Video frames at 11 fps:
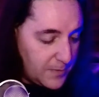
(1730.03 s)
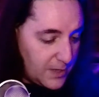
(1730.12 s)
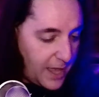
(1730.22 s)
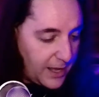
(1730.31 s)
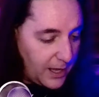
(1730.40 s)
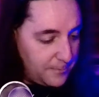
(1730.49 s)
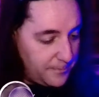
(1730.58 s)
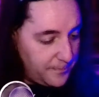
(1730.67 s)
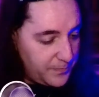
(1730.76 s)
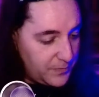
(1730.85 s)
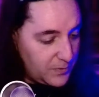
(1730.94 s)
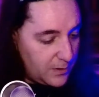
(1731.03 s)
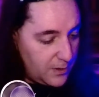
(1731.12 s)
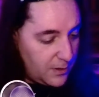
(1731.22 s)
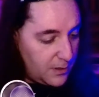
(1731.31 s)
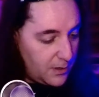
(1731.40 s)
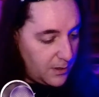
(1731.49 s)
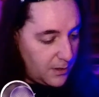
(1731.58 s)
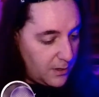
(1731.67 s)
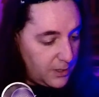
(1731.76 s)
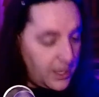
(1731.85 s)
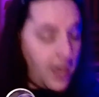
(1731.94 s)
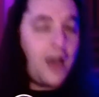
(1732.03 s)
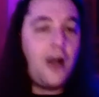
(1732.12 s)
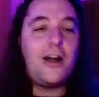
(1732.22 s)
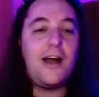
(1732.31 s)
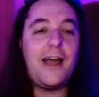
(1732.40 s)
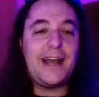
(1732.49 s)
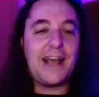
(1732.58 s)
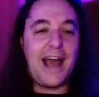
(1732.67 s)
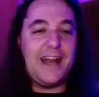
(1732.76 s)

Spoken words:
Hang on. Yeah, all right, I got